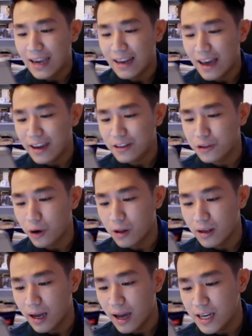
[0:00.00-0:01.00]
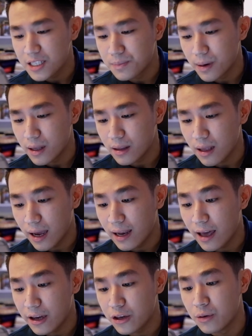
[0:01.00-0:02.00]
I like tall guys, but I
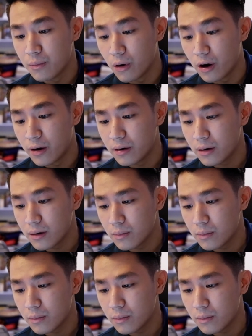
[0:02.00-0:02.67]
like you more.